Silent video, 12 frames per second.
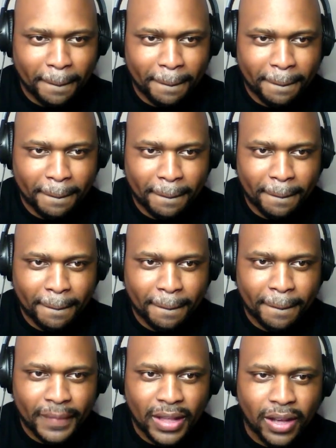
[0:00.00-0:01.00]

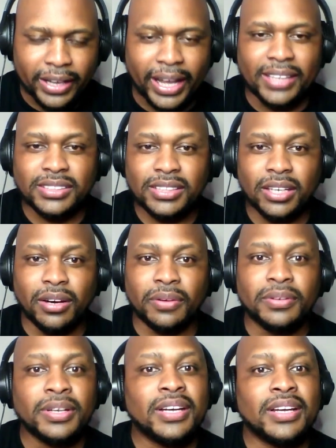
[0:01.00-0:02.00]
Okay,
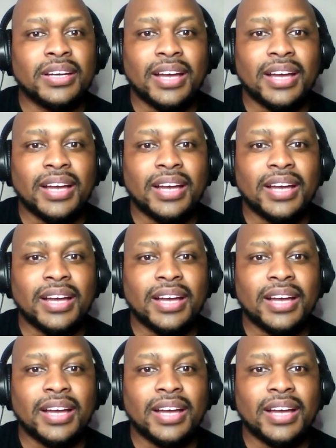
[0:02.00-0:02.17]
so